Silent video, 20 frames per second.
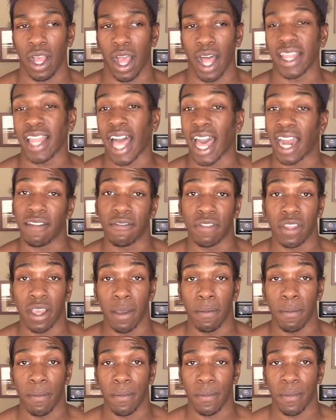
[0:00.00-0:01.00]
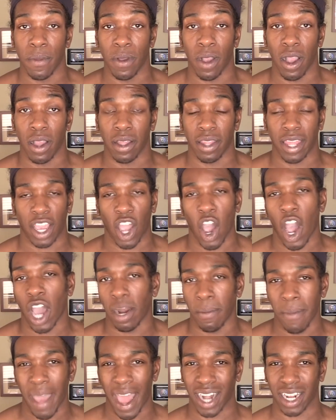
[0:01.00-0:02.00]
a lot of them like
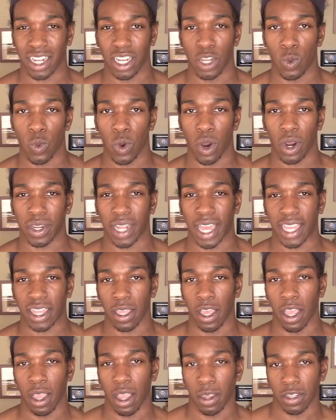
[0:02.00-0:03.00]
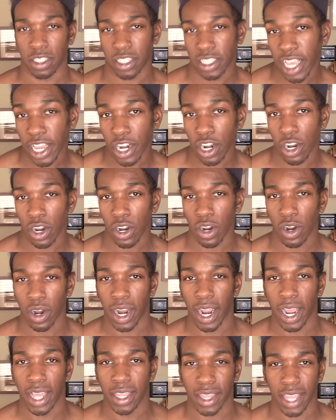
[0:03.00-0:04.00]
automatically work like the center
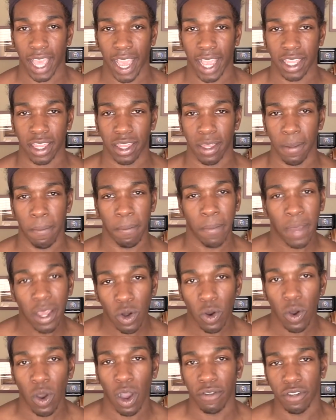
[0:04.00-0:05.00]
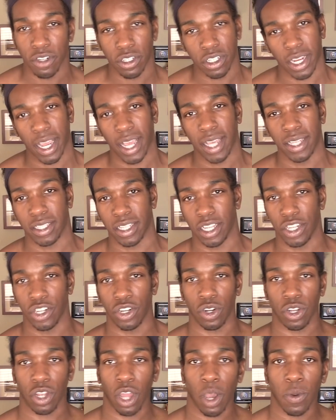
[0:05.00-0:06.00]
and like the middle of your chest and
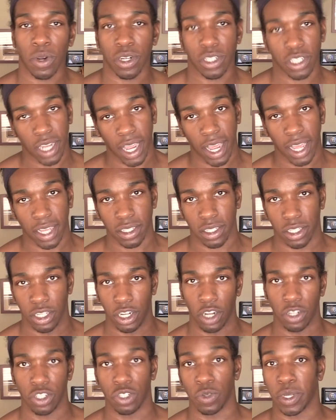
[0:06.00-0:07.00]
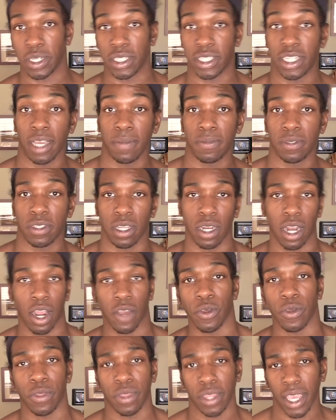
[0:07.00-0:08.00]
your lower chest, you know, doing dips and
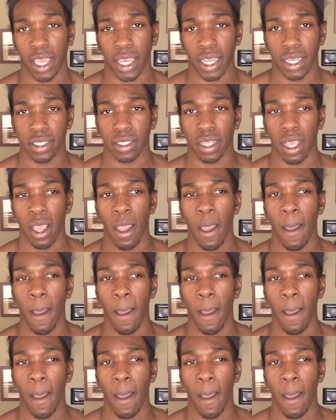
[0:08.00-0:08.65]
other things,